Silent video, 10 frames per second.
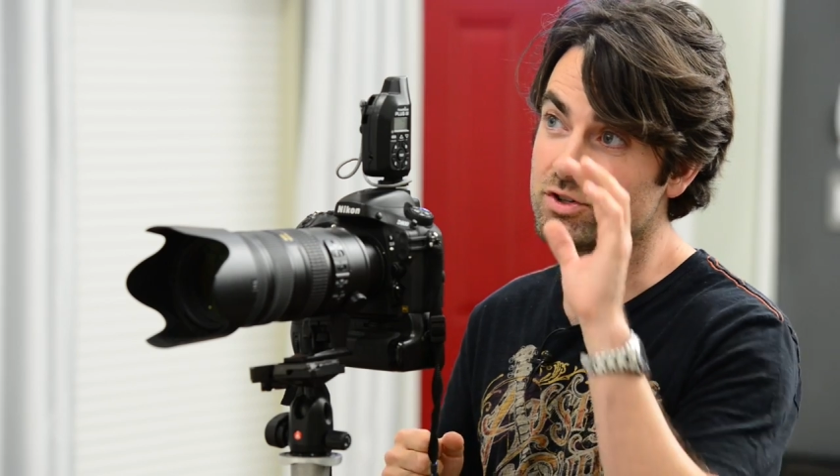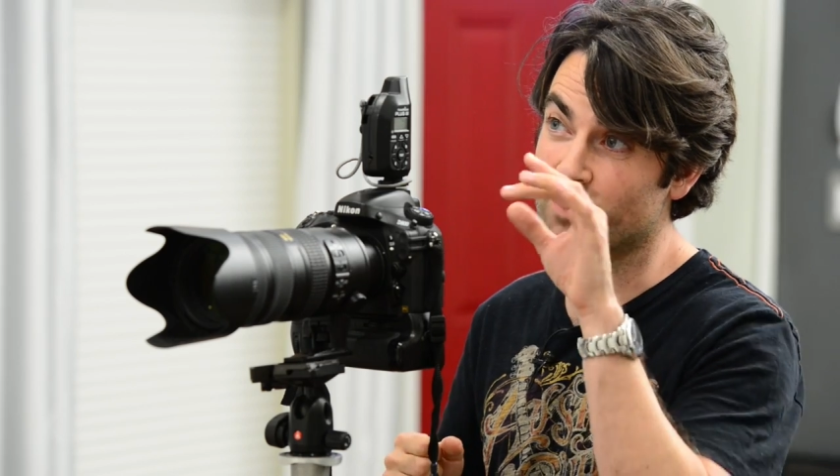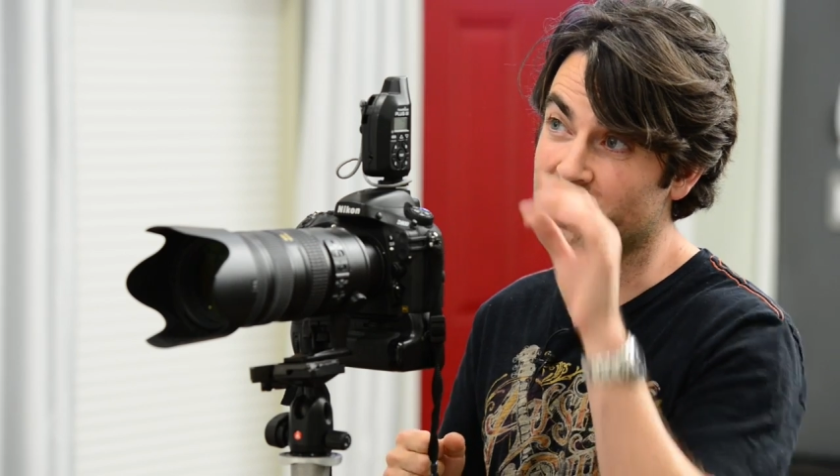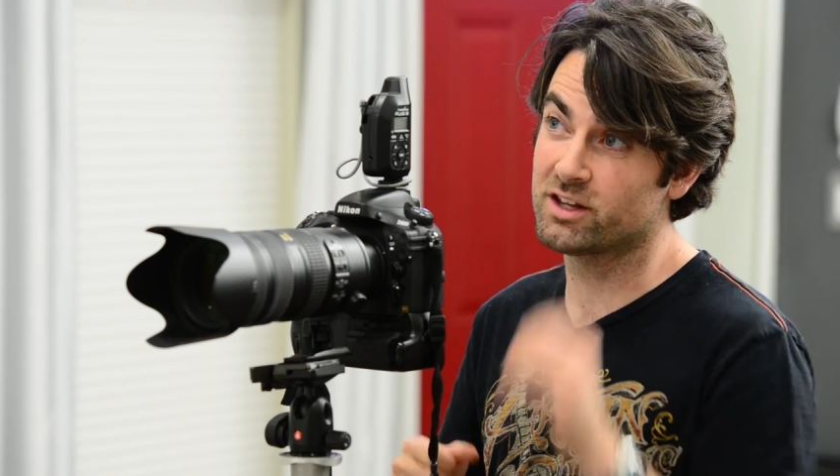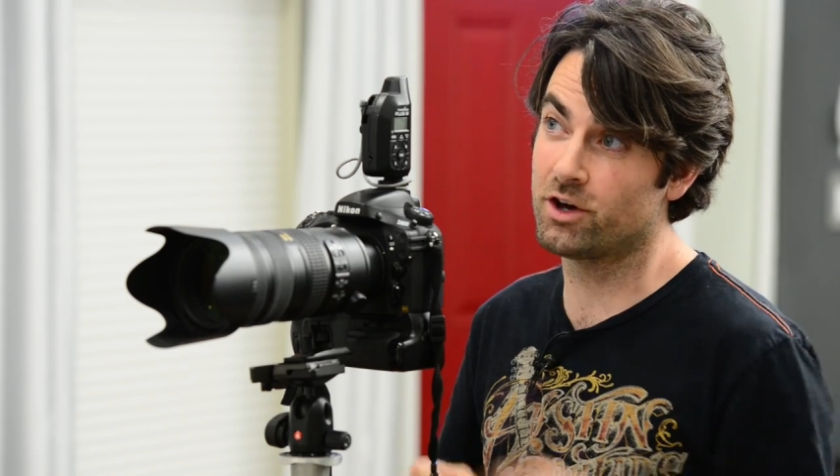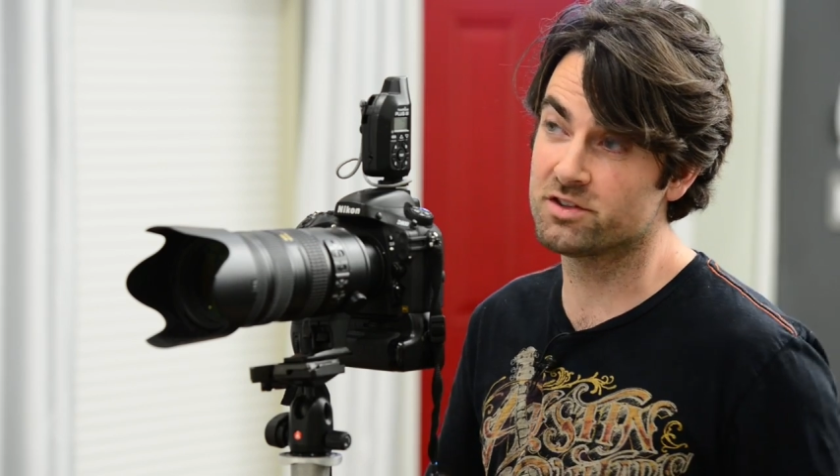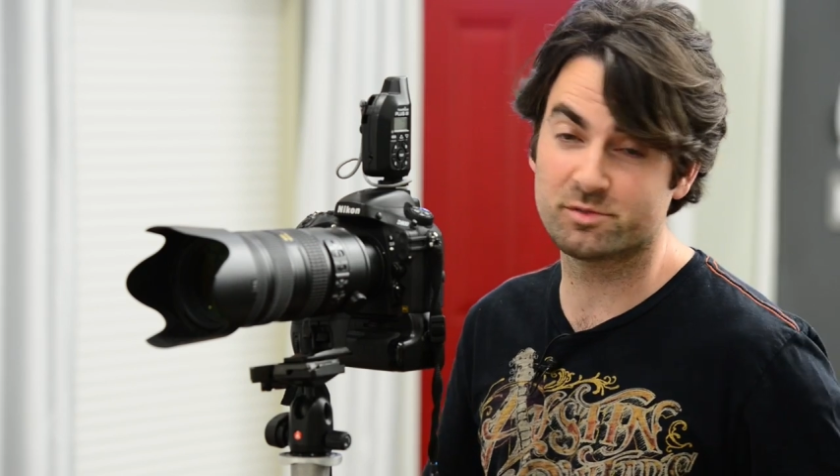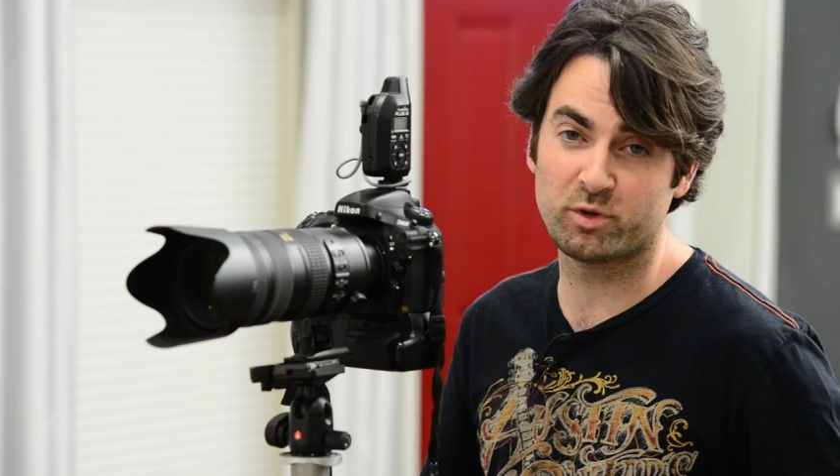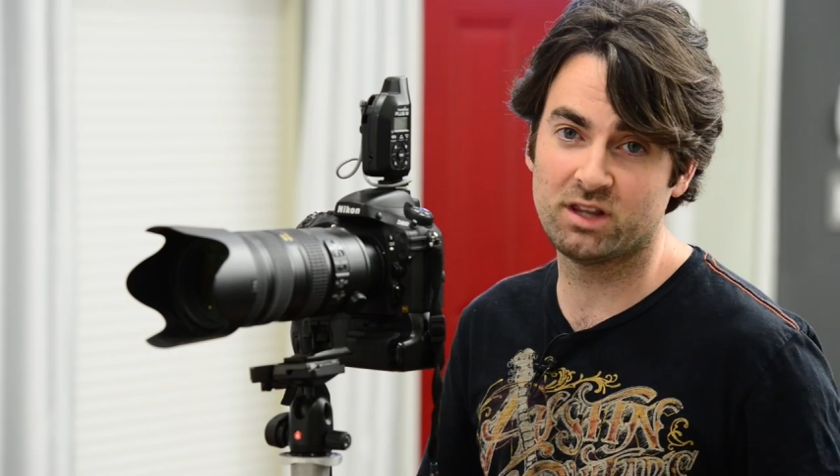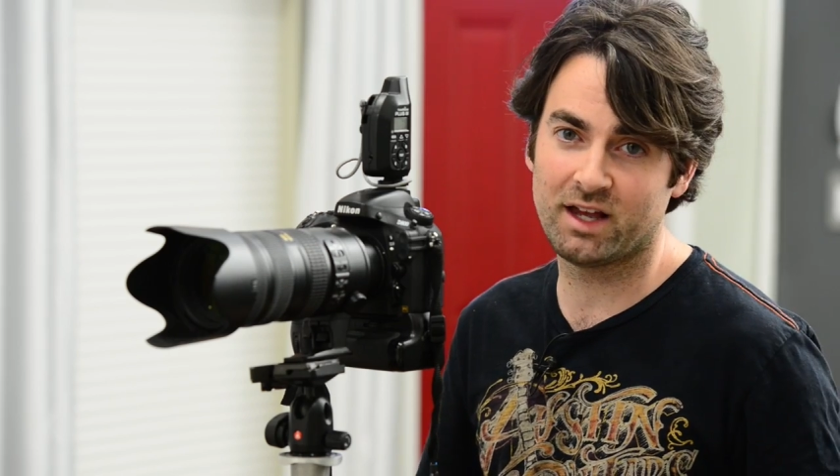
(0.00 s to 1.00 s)
directly on the
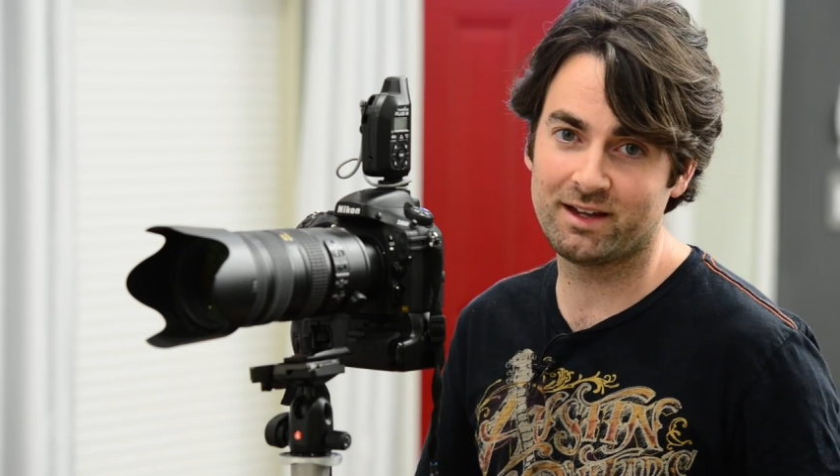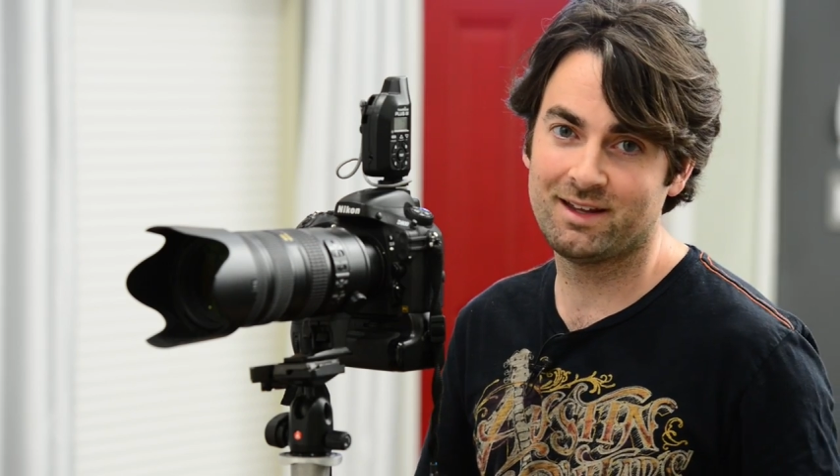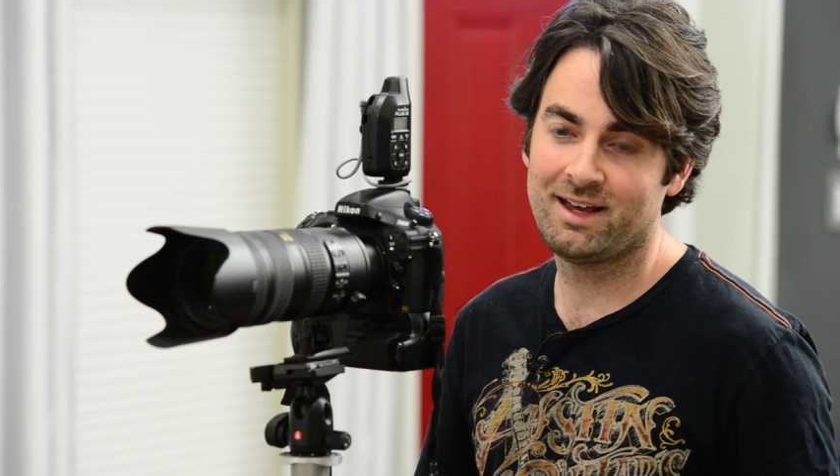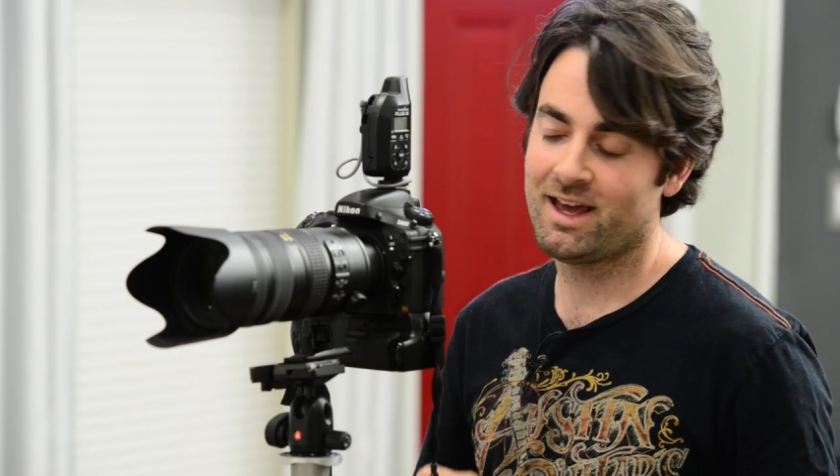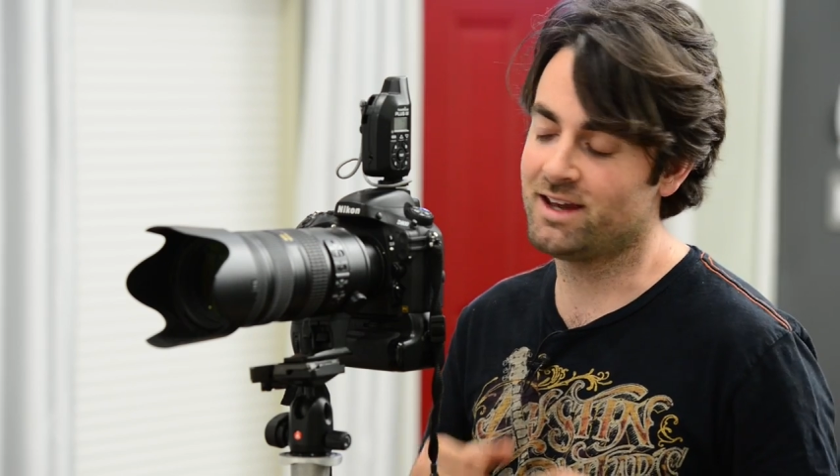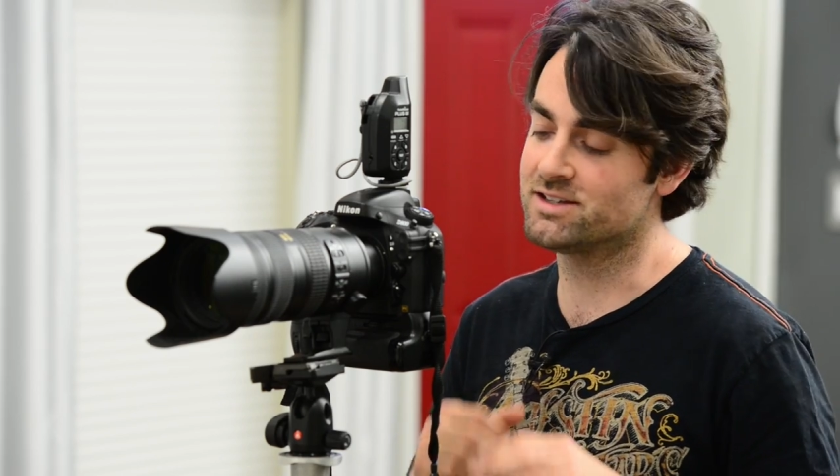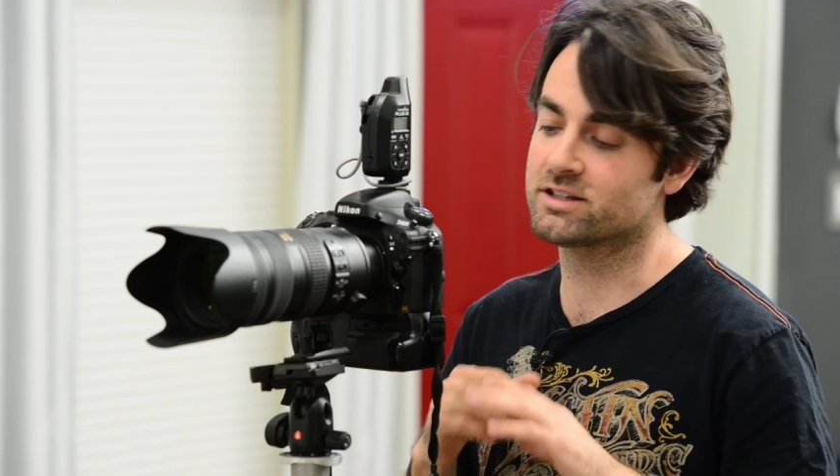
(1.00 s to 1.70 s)
speed light and